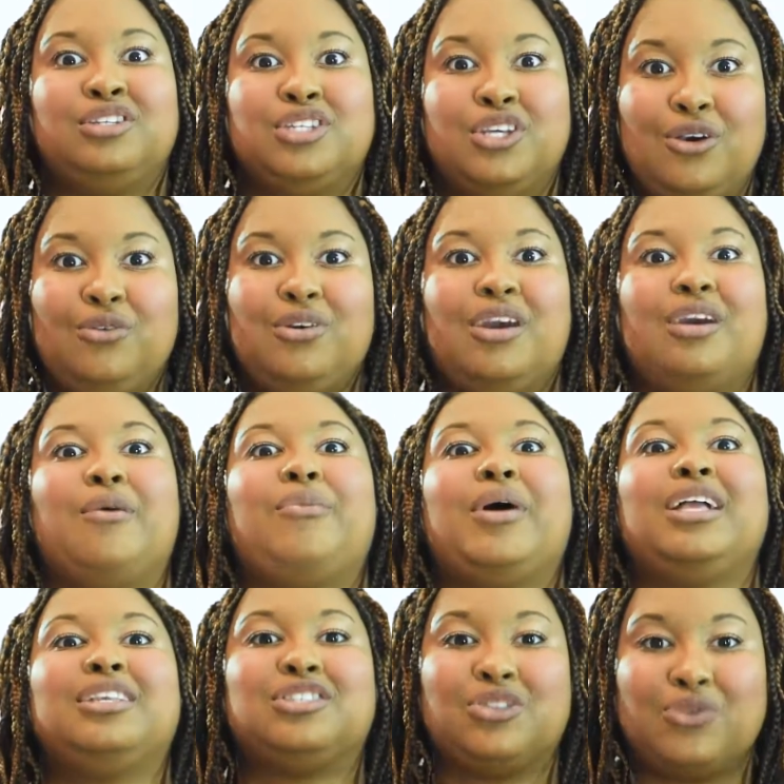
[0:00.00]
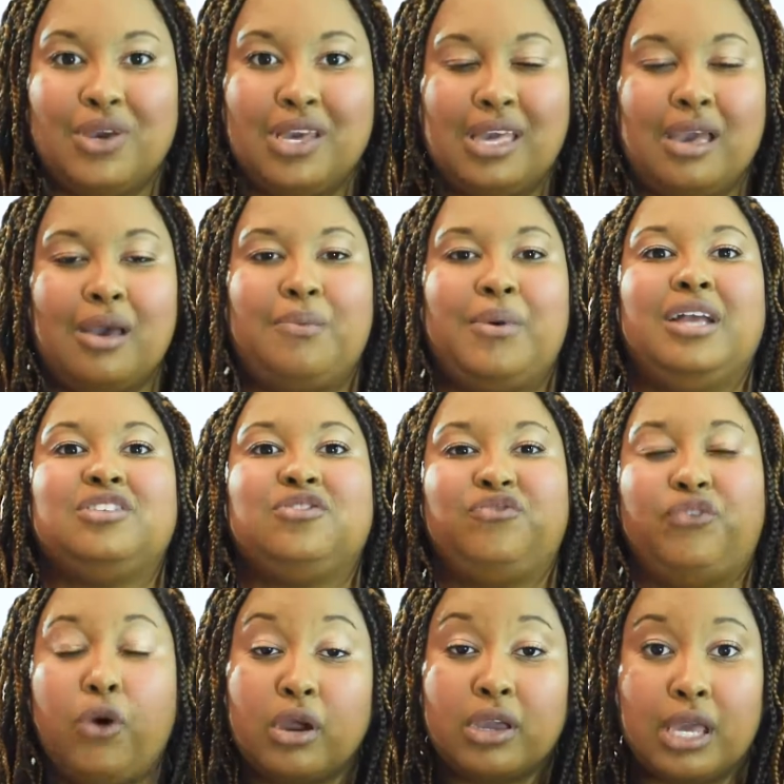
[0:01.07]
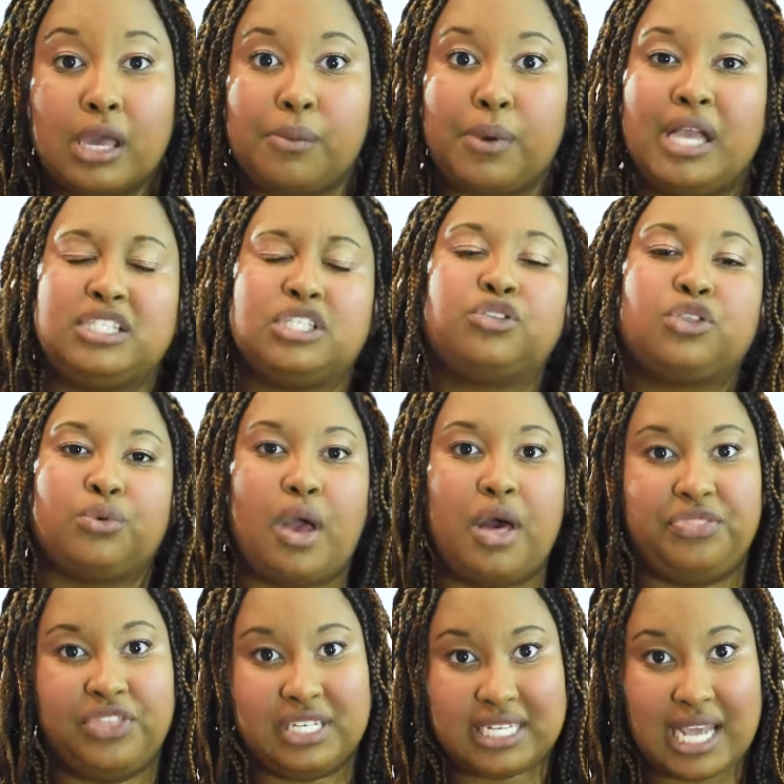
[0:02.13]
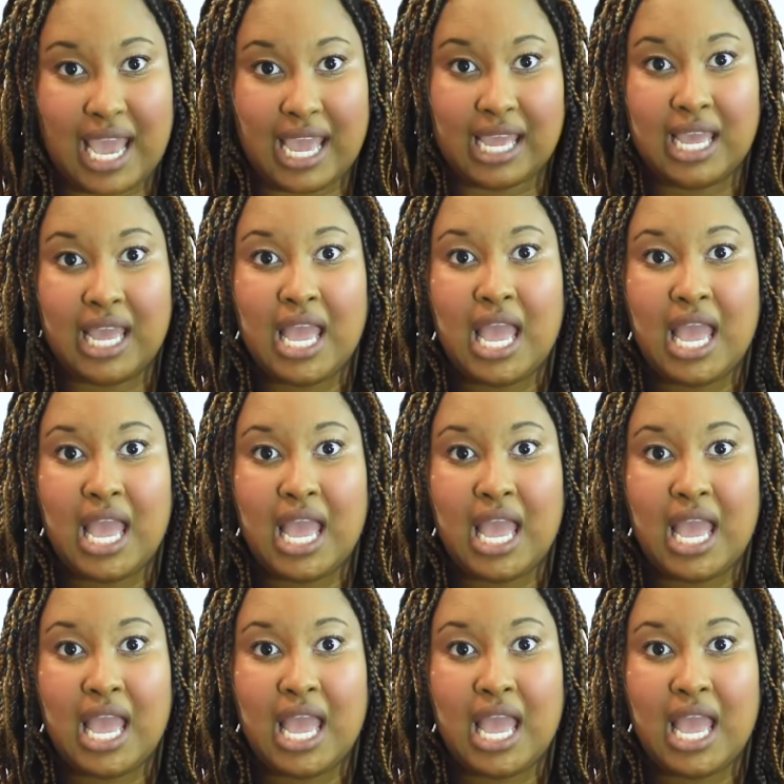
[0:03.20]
2 gigabytes, 3 gigabytes, 4 gigabytes throughout the day.